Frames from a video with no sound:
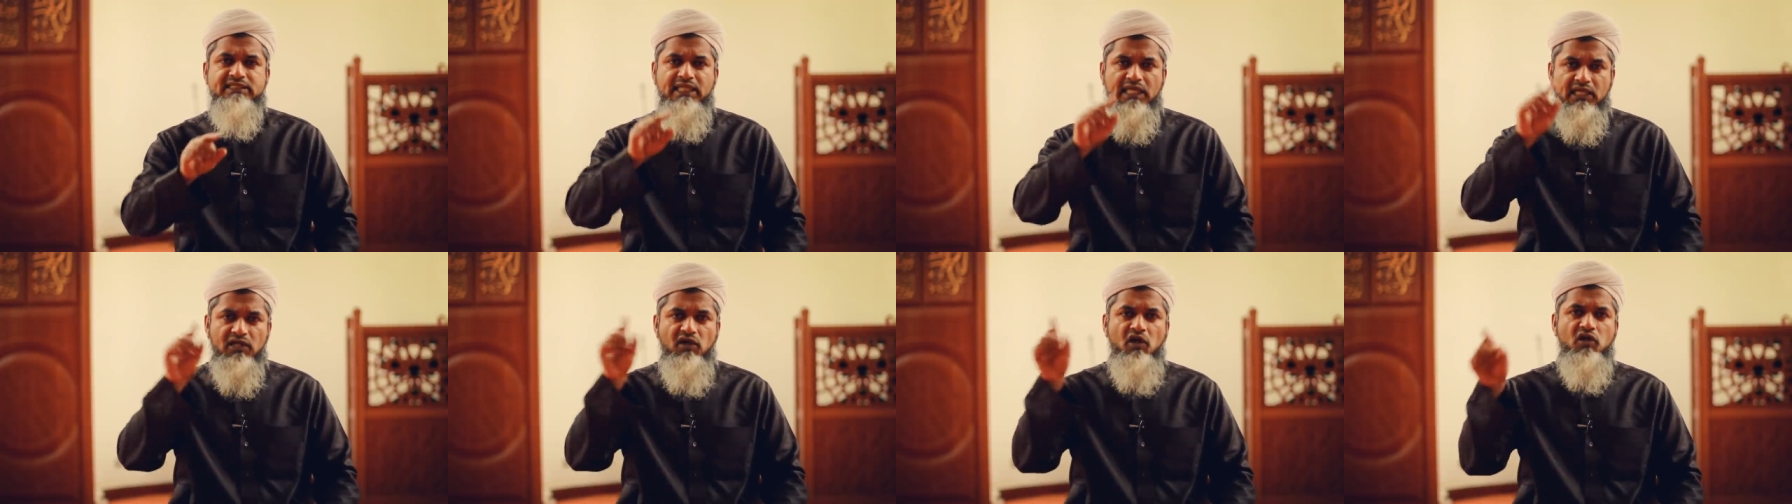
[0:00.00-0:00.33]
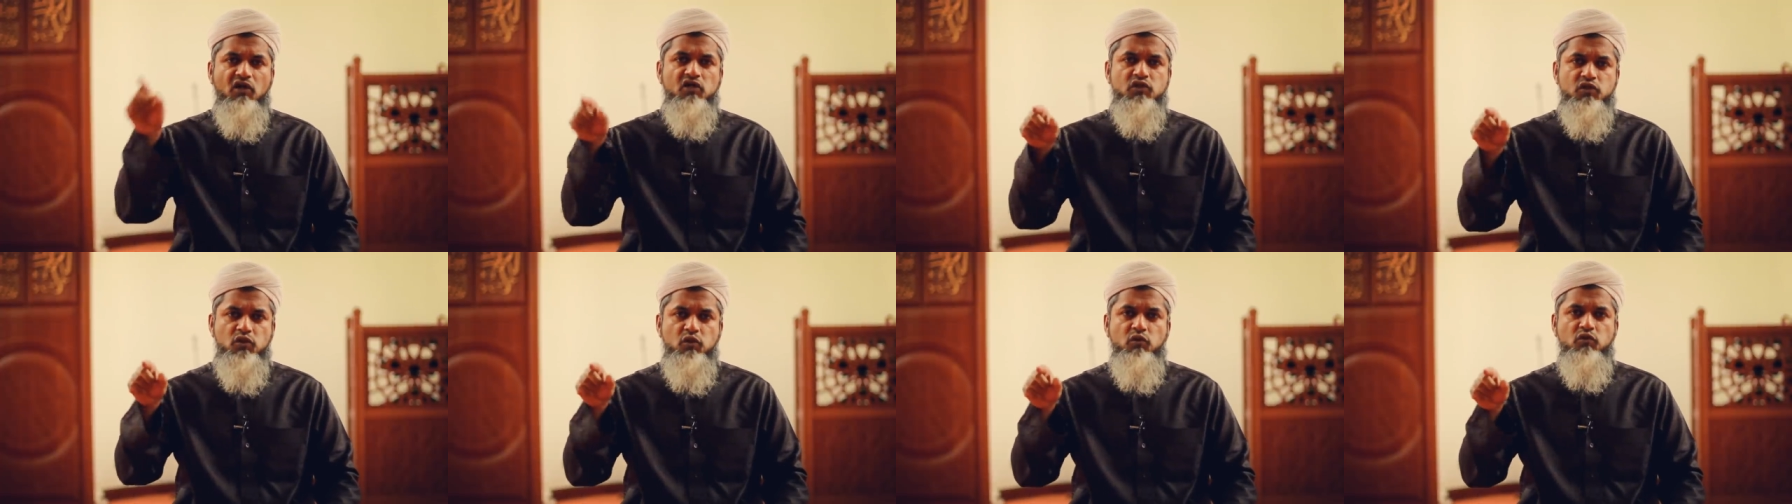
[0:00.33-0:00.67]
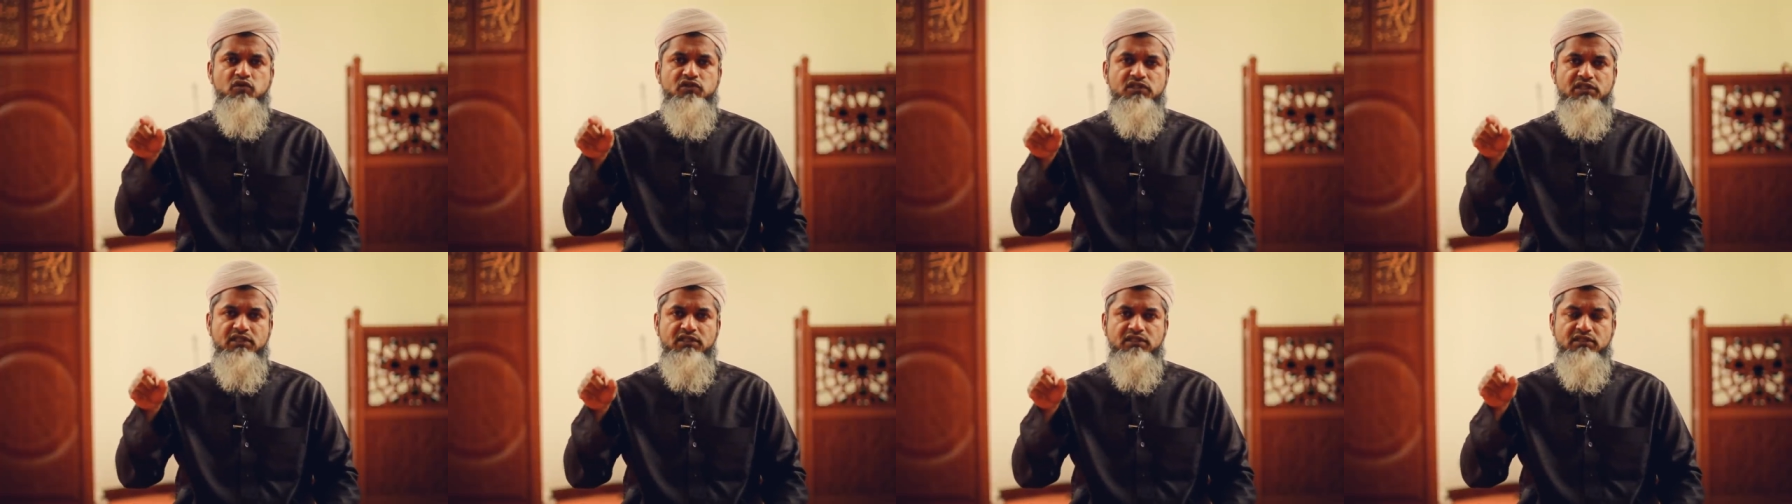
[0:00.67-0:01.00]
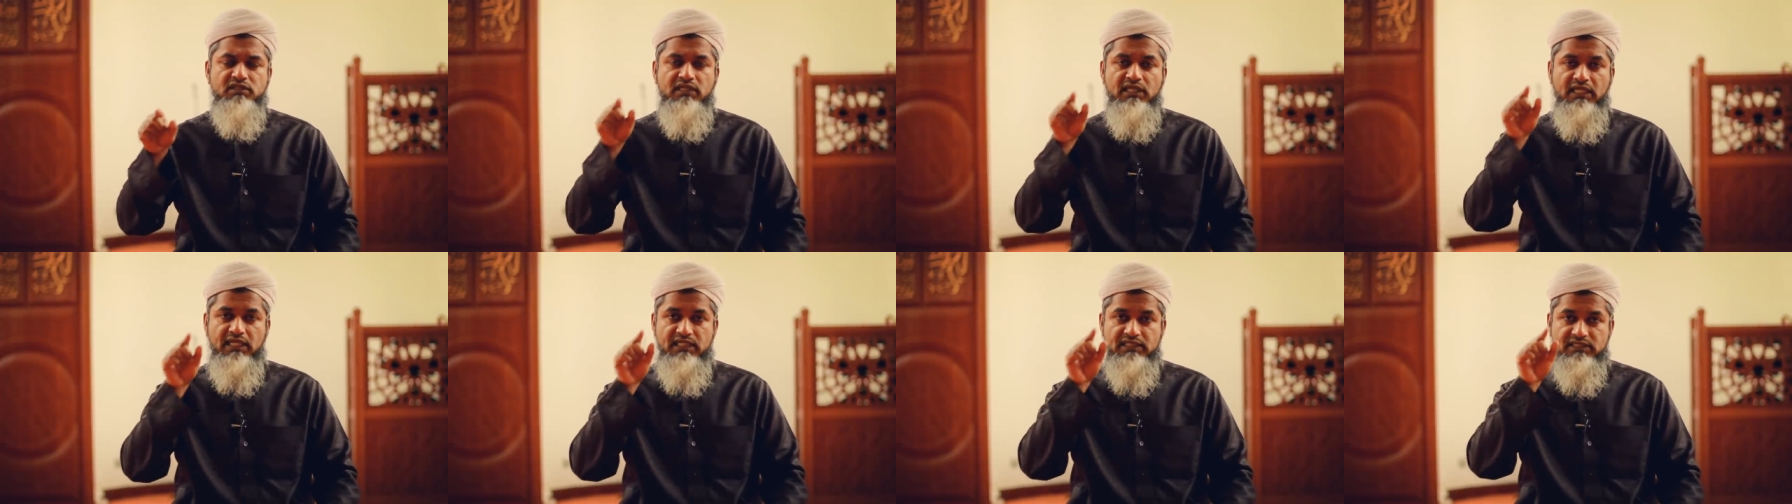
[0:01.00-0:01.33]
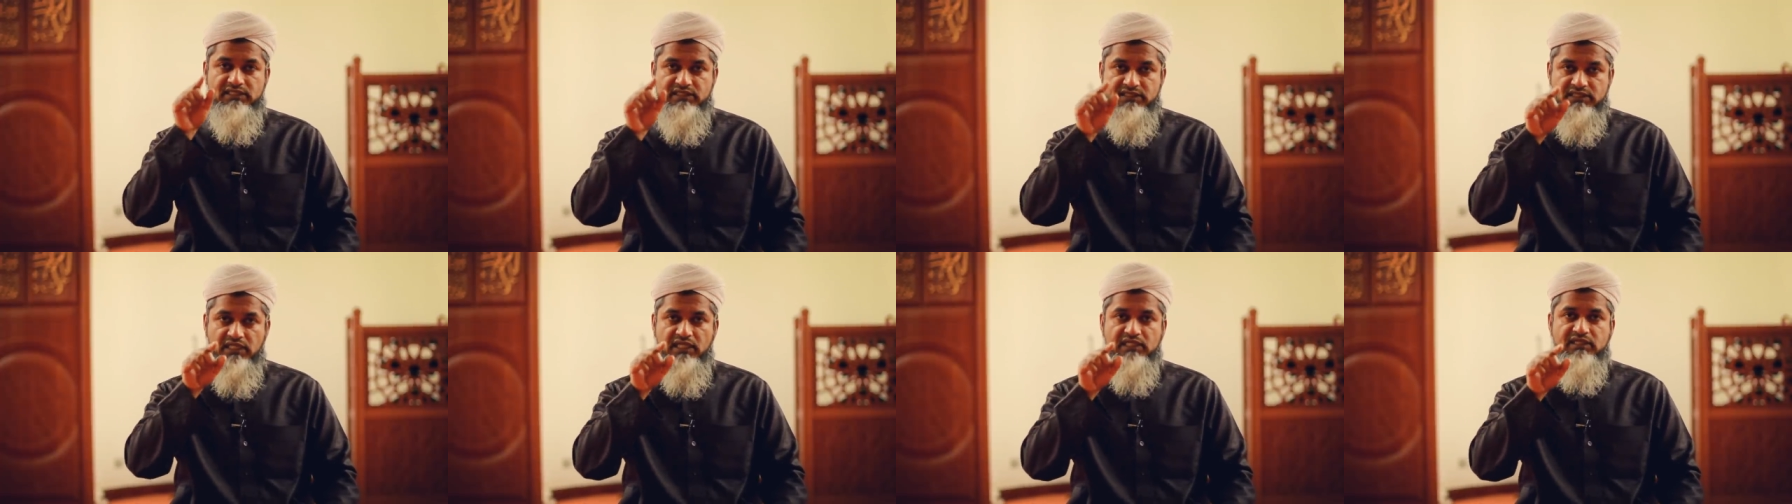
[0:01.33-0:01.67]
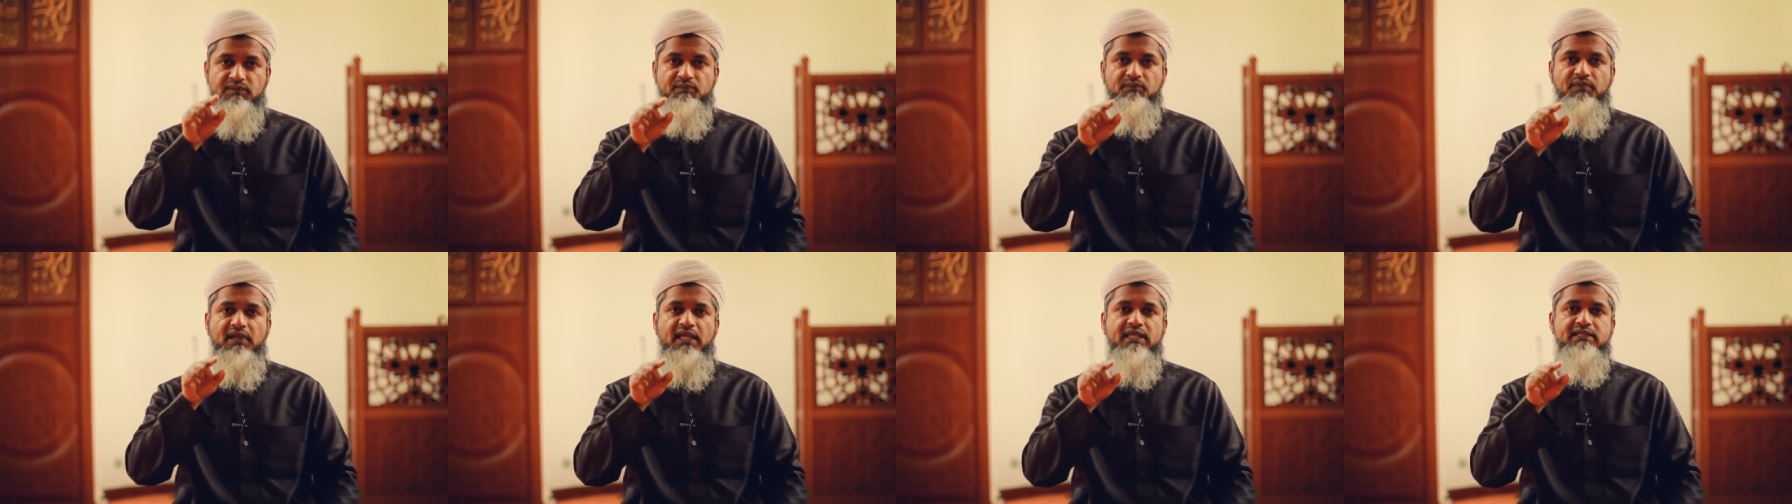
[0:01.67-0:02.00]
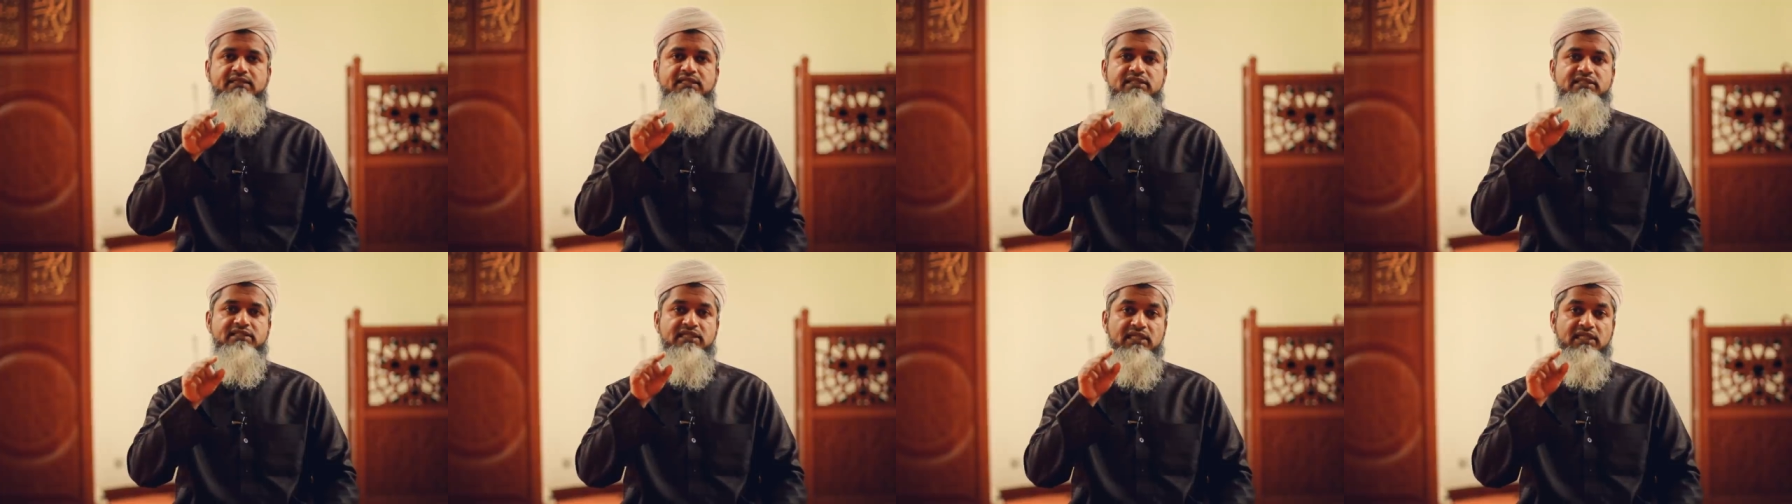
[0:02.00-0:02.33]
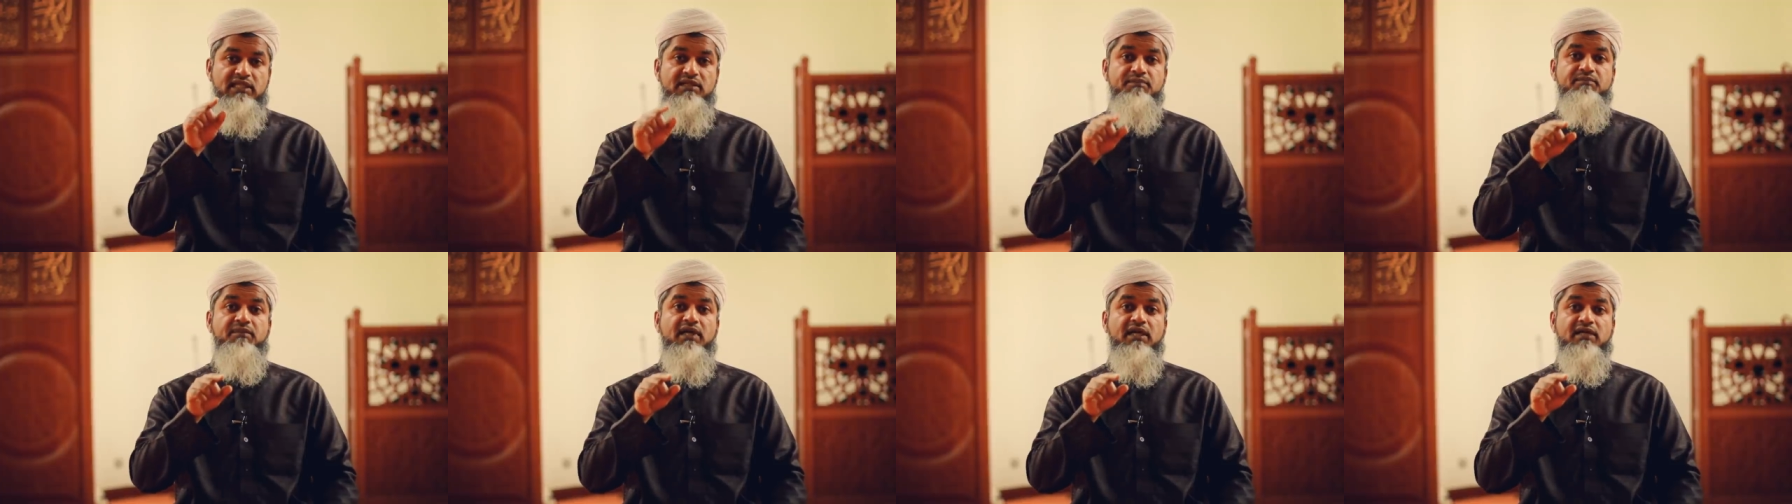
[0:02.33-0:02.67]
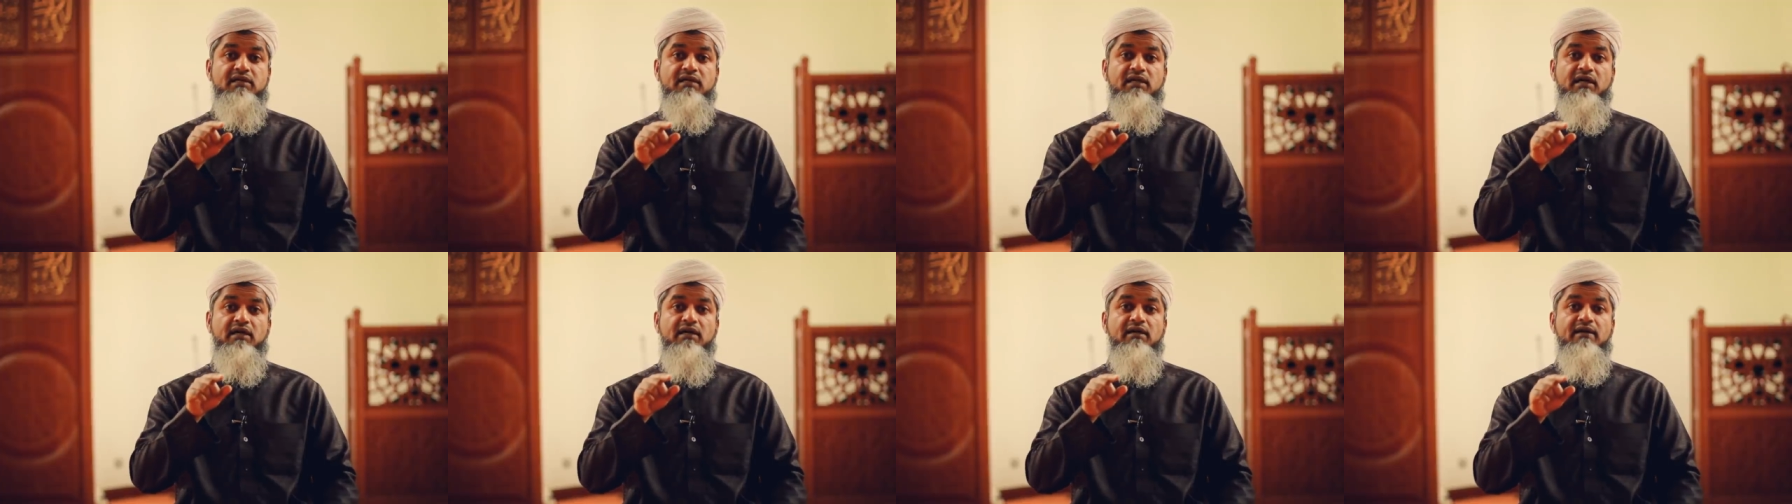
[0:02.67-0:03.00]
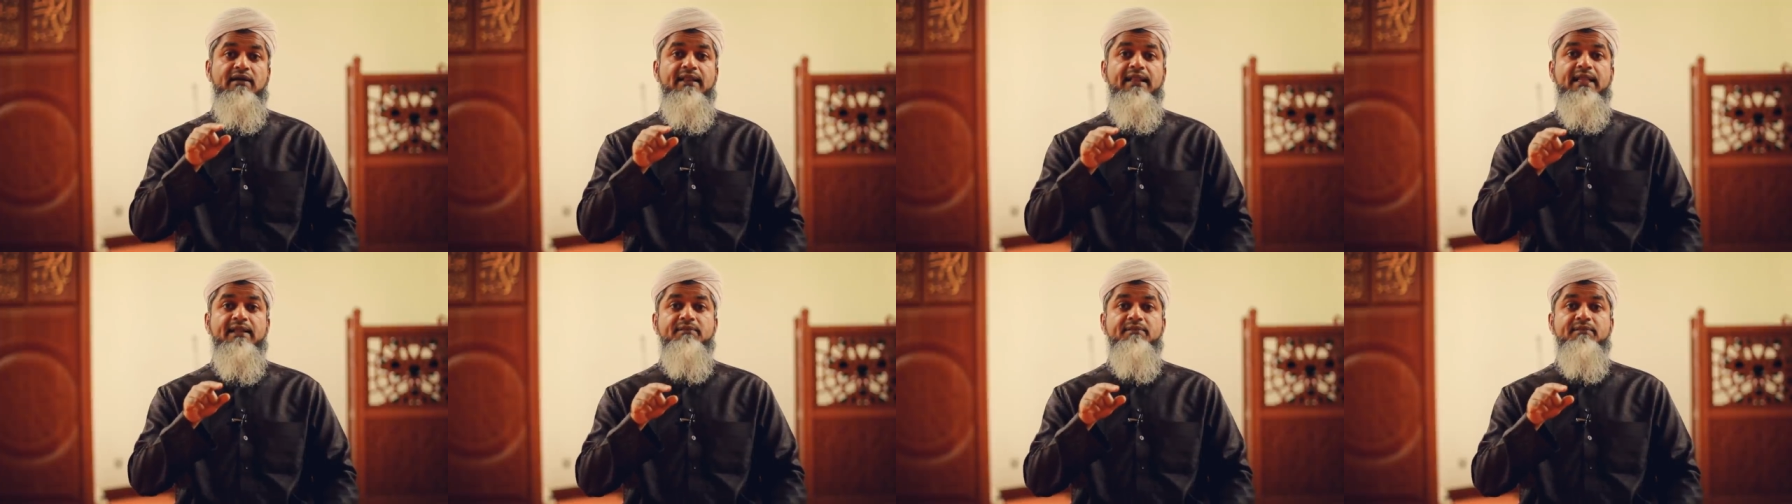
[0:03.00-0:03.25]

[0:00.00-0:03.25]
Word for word: they got tortured in certain places in Makkah,